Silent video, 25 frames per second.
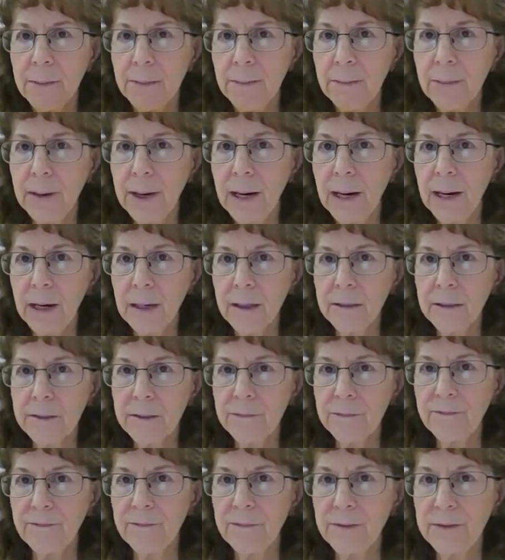part
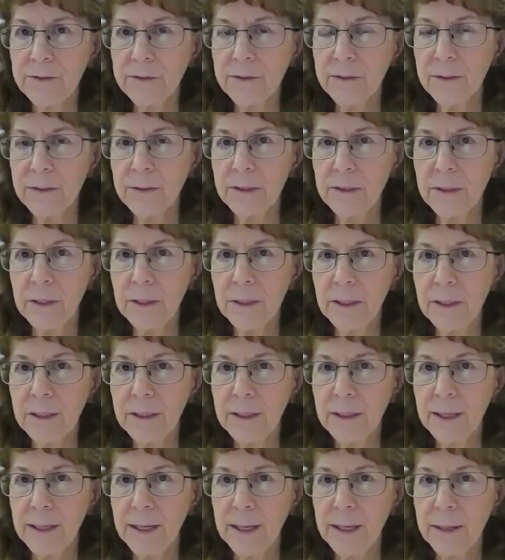physical
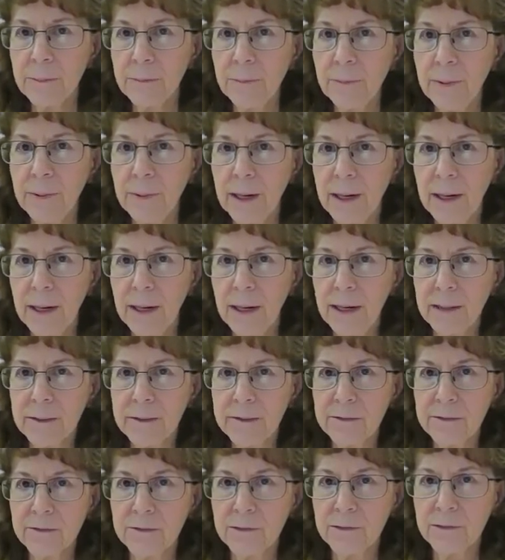and
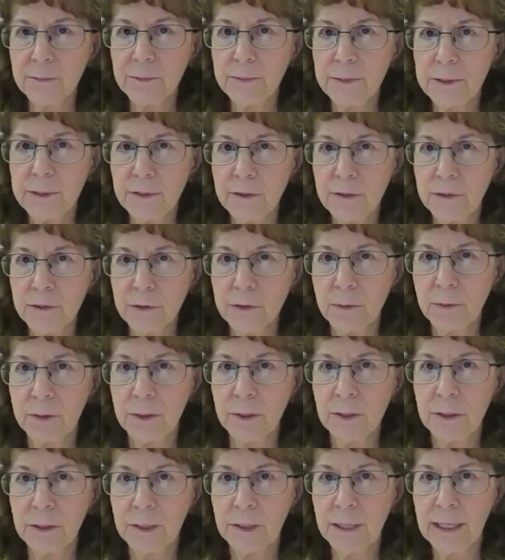part
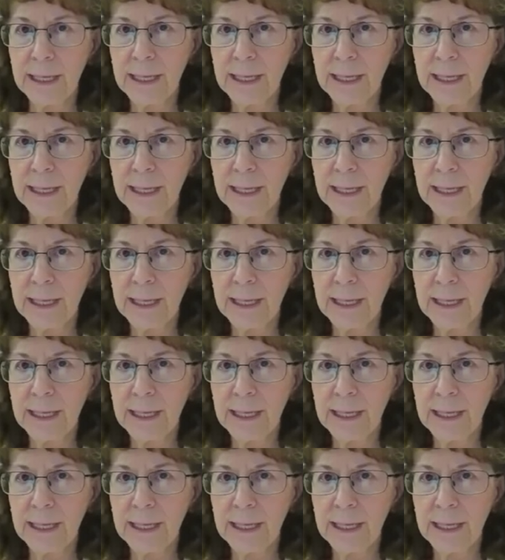spiritual,